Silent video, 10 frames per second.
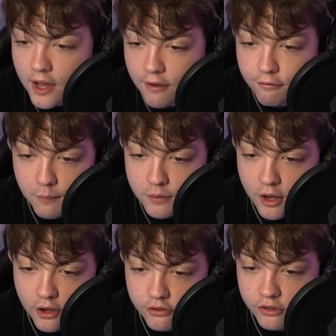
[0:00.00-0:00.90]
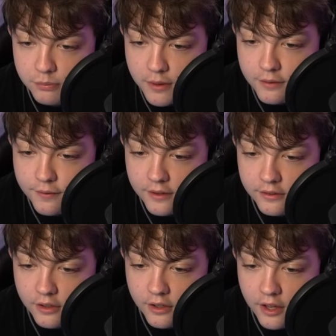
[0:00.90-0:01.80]
from Kirsche, despite the fact
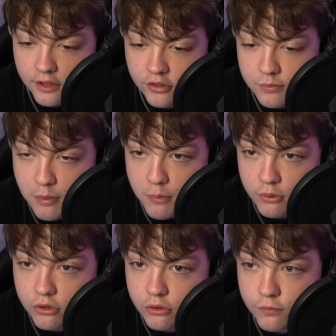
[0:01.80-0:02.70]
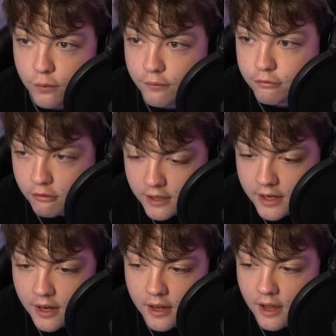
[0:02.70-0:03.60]
that she promoted you for free.
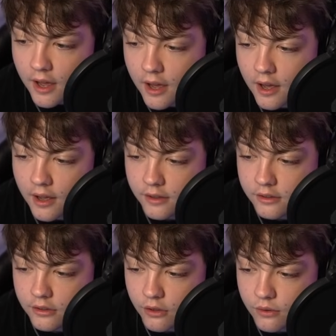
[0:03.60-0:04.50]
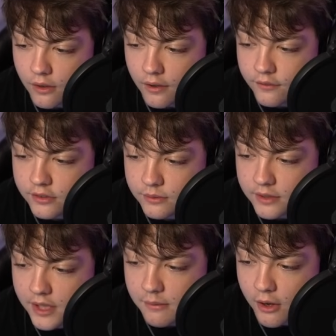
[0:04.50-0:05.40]
You know, obviously we
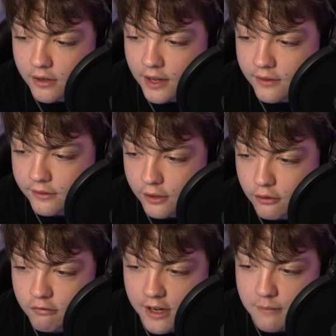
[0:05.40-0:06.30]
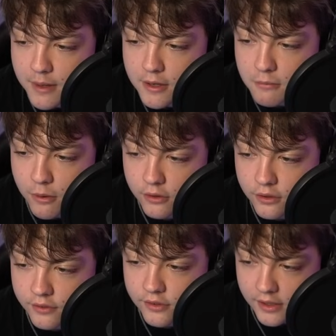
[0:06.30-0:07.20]
can keep going down. There's a lot of recommended ones,
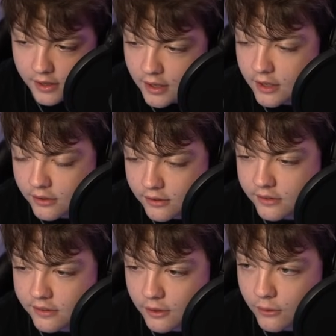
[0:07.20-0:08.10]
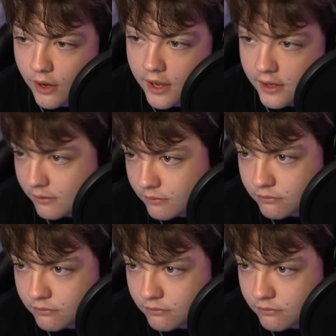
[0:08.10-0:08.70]
obviously, because it's still a